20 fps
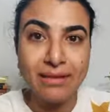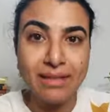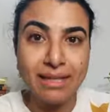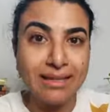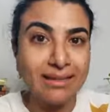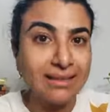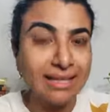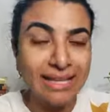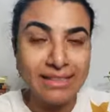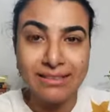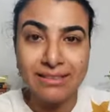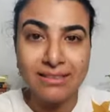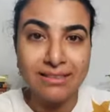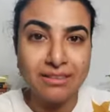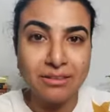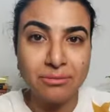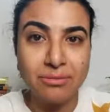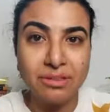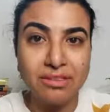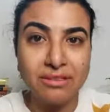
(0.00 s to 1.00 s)
And that's
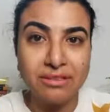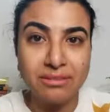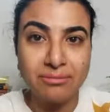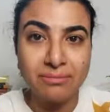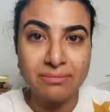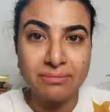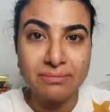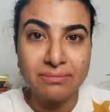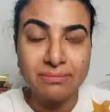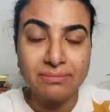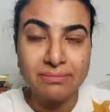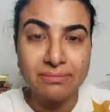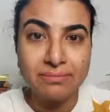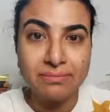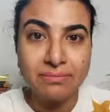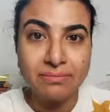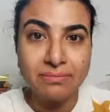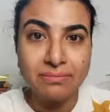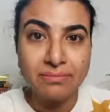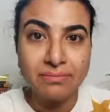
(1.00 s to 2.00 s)
intimacy.
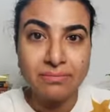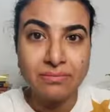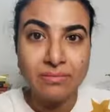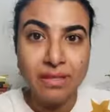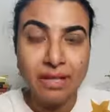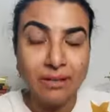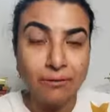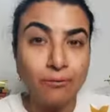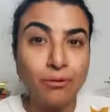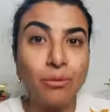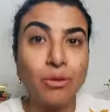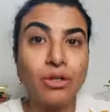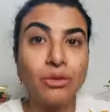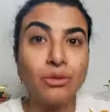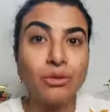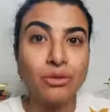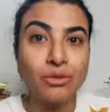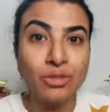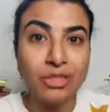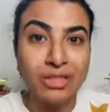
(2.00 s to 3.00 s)
And if we want
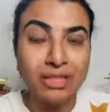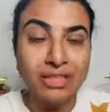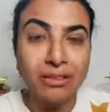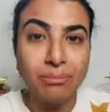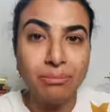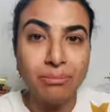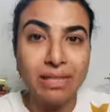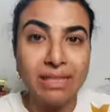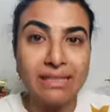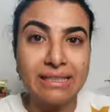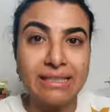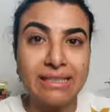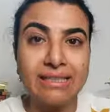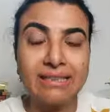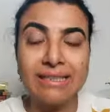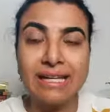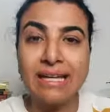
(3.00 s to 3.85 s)
to really build it,